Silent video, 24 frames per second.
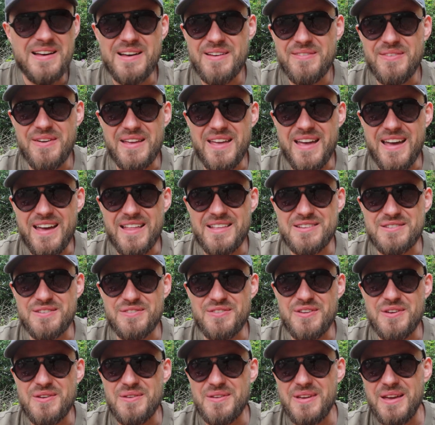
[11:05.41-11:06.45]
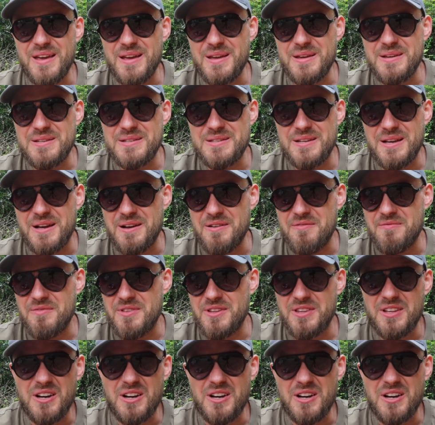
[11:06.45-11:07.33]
But yeah, there's a few geese. The